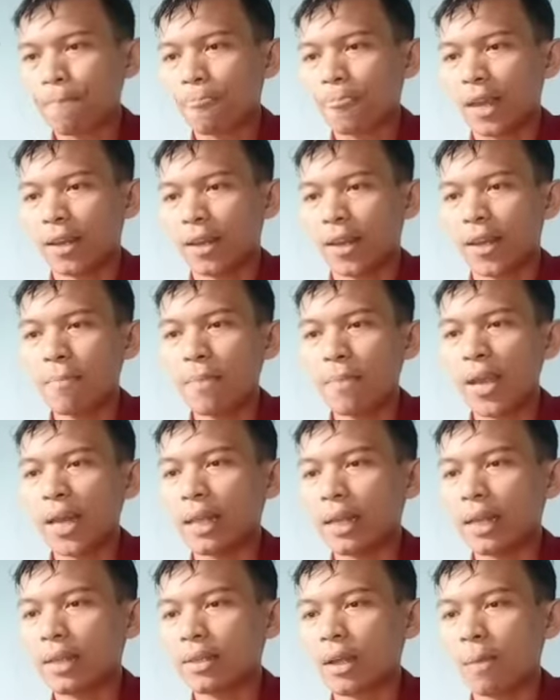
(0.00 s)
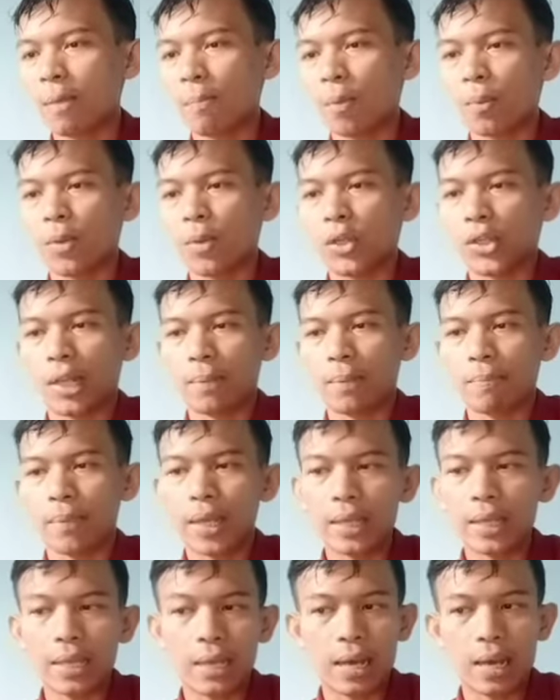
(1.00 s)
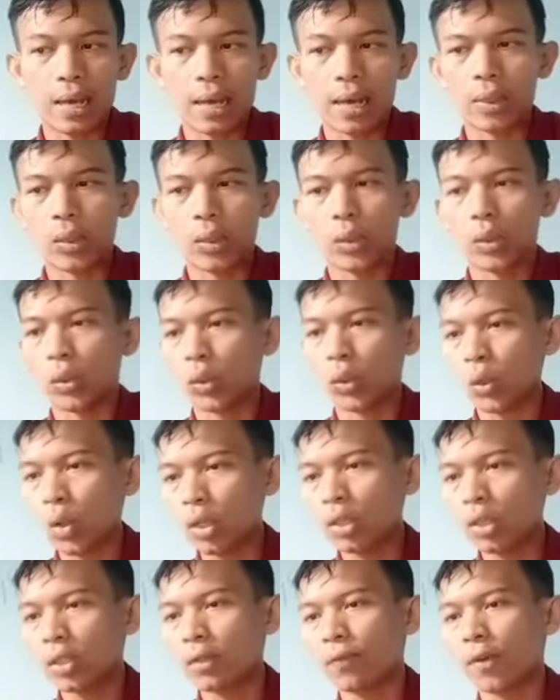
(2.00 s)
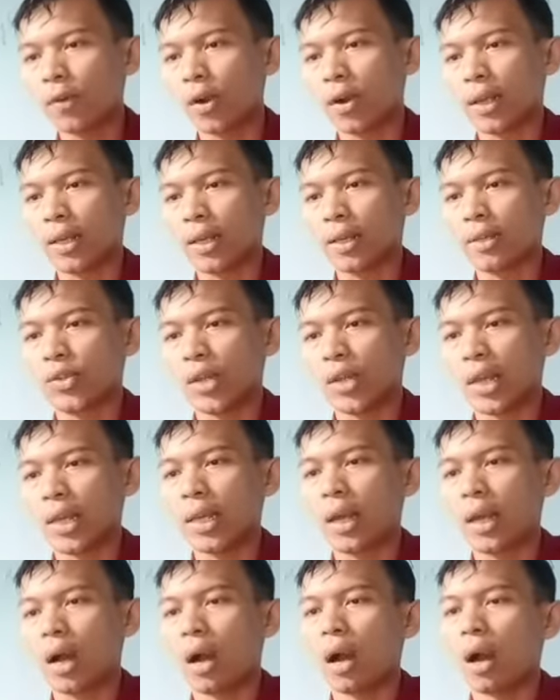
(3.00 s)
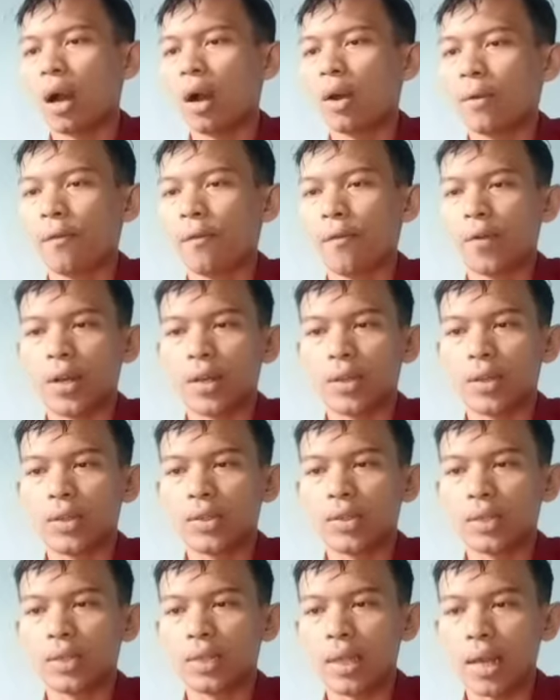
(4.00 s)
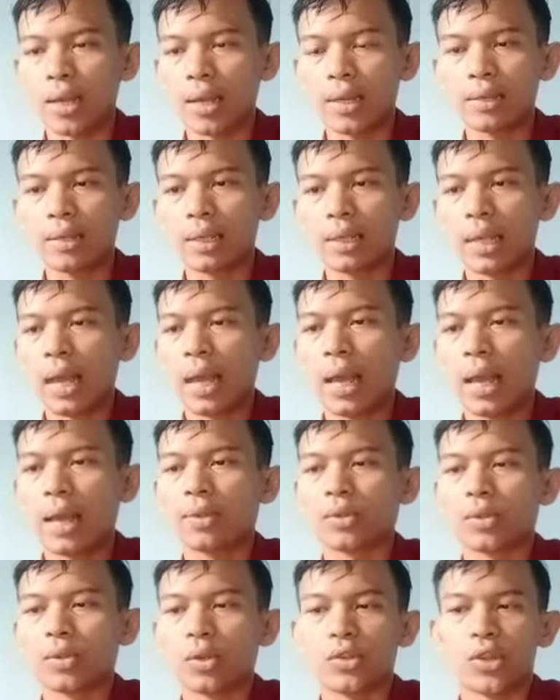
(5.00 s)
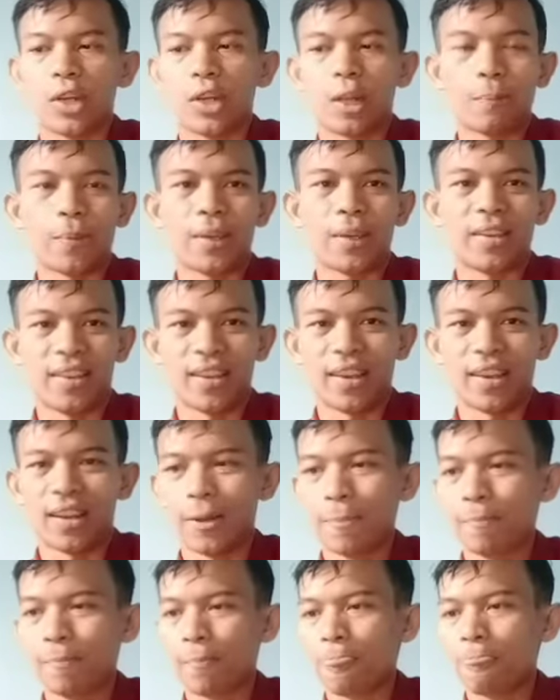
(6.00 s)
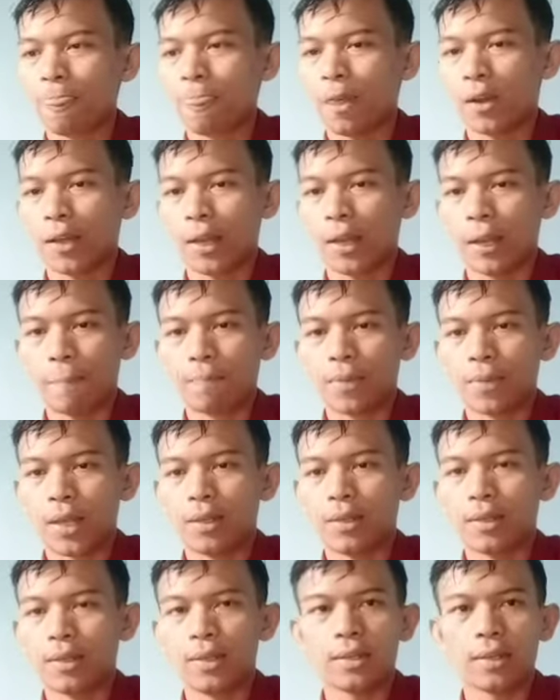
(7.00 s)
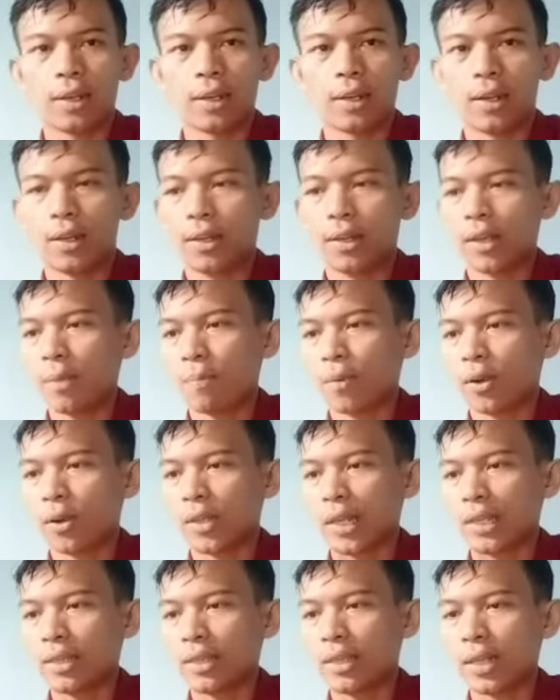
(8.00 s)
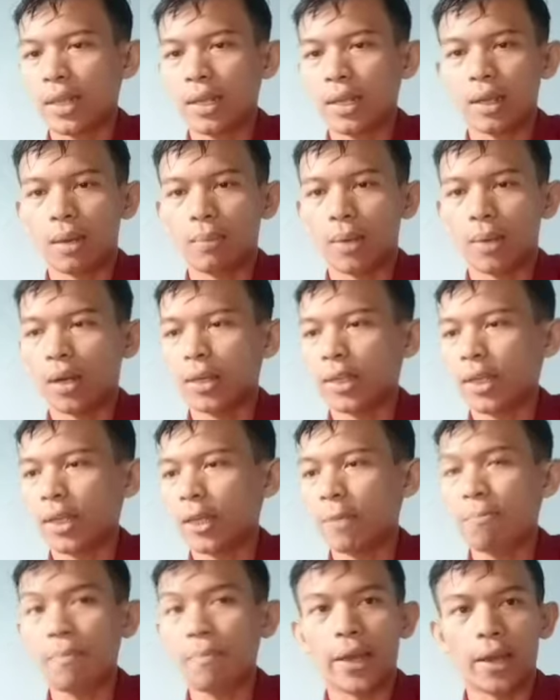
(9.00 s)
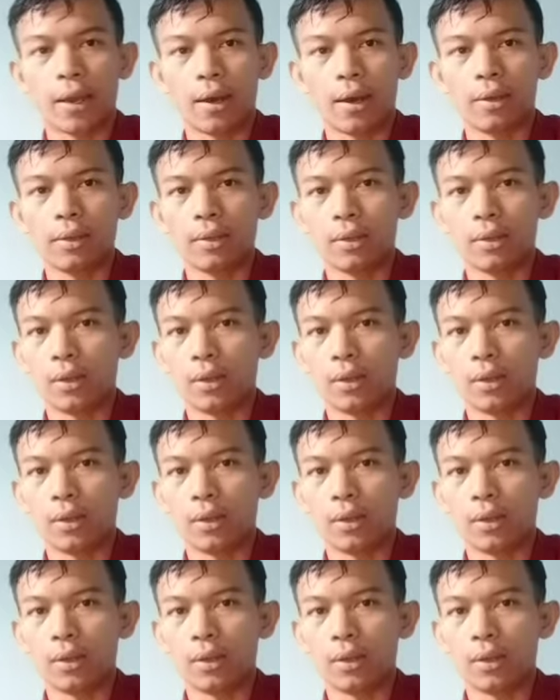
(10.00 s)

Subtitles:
and the email is a promotion media tools for registering on various sites and social media. Okay, this is the important thing about the email,